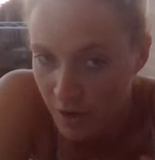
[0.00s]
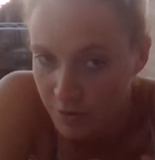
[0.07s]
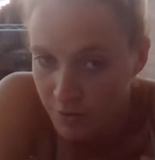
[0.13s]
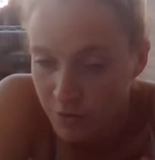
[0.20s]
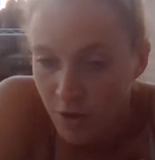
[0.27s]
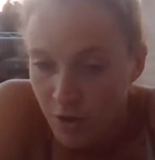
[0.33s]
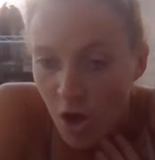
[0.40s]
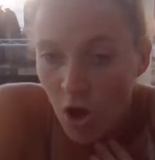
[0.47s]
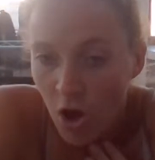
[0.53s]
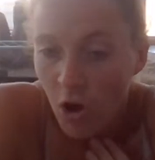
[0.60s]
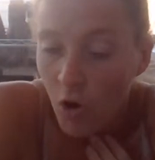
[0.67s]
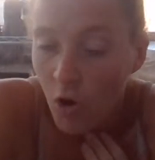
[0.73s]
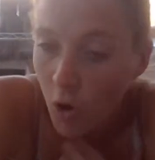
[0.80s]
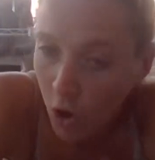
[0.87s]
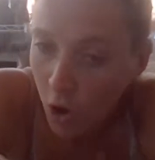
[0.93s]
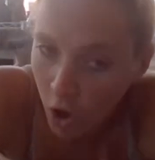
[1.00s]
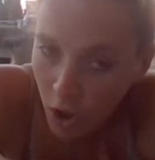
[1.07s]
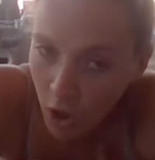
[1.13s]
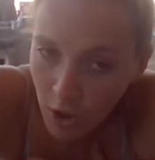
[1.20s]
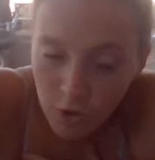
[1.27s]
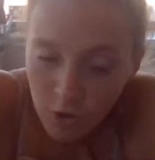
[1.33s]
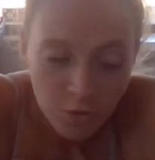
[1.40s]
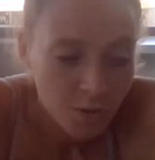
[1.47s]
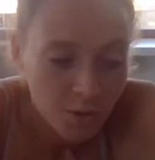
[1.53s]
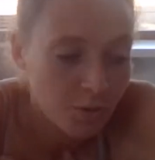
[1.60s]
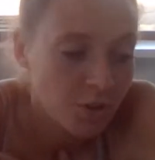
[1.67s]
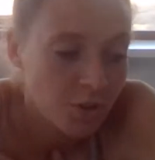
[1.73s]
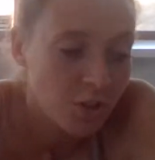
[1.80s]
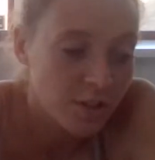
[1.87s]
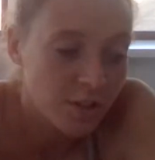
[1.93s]
rounds? Or do we
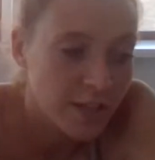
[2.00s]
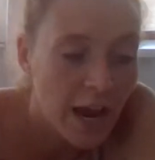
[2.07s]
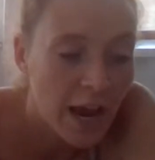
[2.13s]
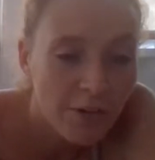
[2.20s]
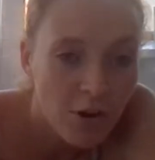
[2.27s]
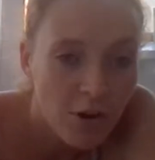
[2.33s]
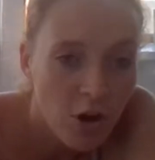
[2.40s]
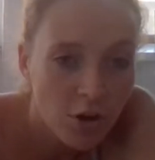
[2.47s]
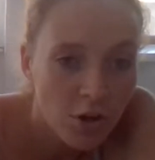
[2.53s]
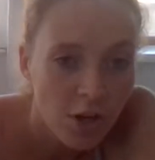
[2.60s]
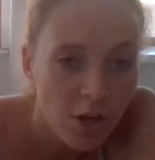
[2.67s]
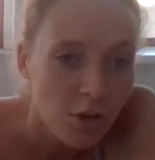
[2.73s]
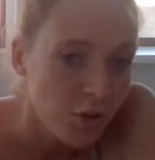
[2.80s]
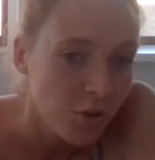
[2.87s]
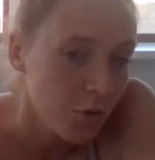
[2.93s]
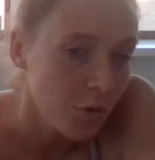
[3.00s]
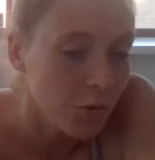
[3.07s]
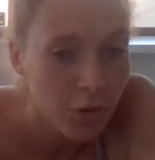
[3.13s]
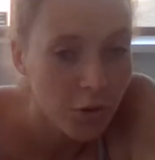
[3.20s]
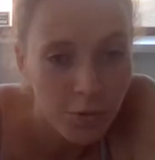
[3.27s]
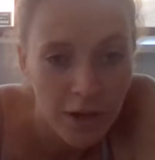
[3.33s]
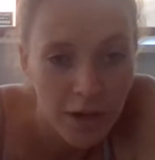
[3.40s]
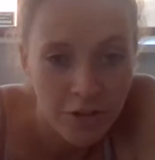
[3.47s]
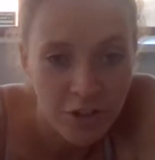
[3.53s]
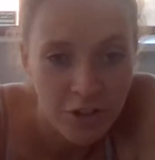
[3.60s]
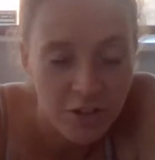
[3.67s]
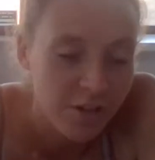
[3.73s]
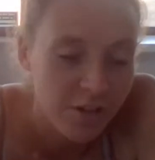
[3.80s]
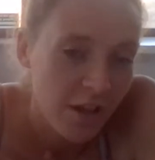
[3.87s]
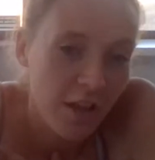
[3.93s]
want to just carry on, do all the
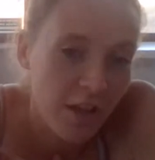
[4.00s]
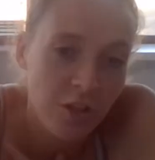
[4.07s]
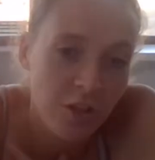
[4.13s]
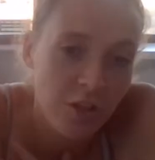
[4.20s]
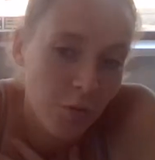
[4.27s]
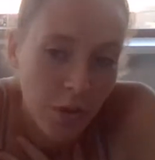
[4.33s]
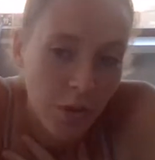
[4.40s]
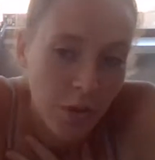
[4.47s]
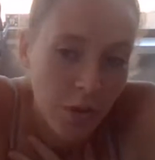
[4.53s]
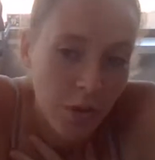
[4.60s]
questions, and then do all the